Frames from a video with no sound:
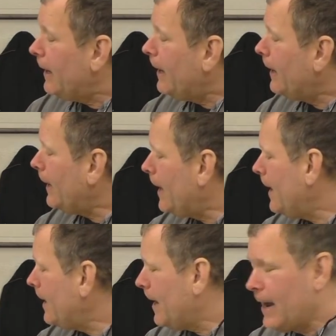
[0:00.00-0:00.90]
Uh,
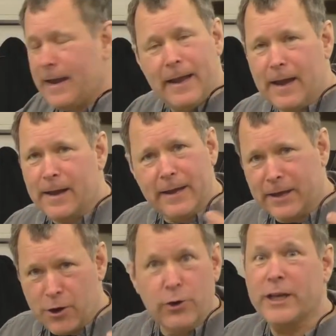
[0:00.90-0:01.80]
I, it
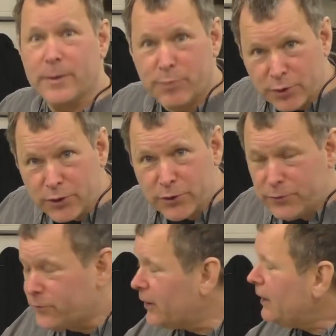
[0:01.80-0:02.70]
can only
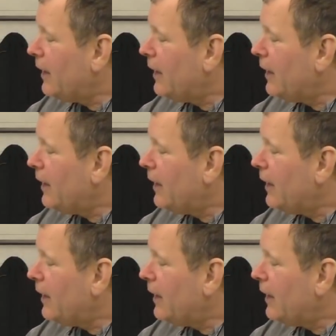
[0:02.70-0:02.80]
improve.